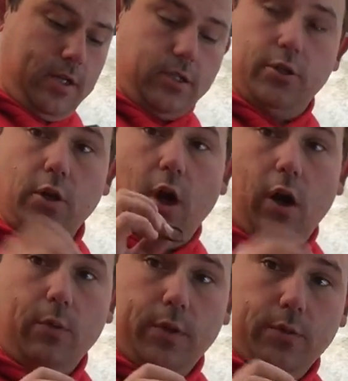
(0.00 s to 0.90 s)
So you
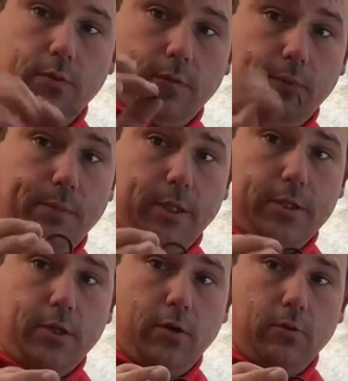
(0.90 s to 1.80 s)
always want to replace
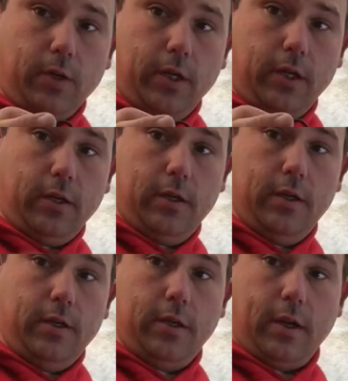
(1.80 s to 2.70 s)
your O-ring
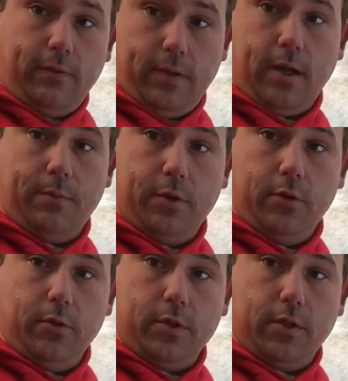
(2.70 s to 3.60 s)
every time you
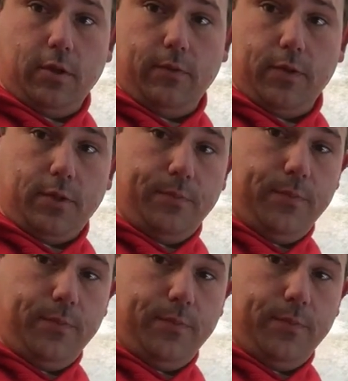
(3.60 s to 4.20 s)
do a service.